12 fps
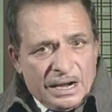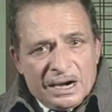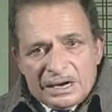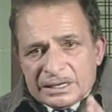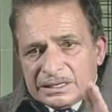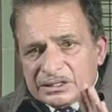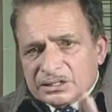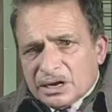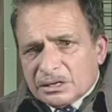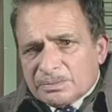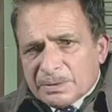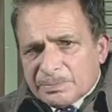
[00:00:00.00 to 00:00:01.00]
and he is
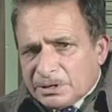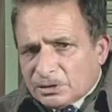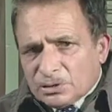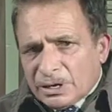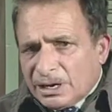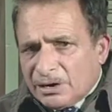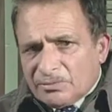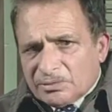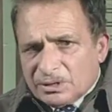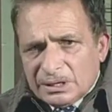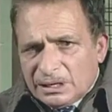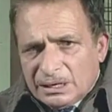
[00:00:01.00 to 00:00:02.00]
not prepared to have
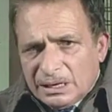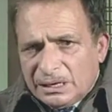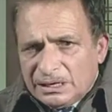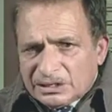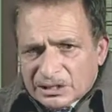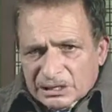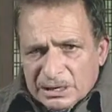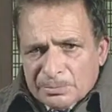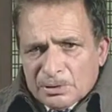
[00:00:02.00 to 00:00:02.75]
any set of